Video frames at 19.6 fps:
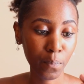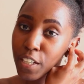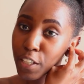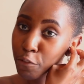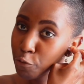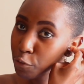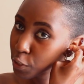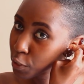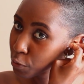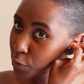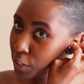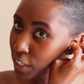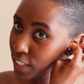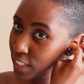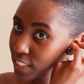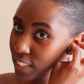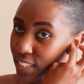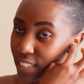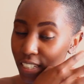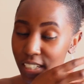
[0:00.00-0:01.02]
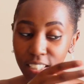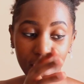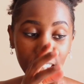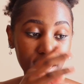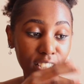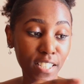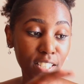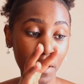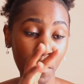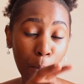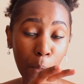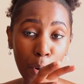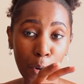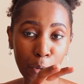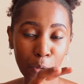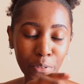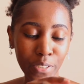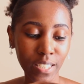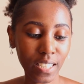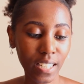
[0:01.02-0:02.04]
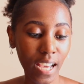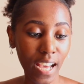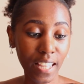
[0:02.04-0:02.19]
If we look at this amount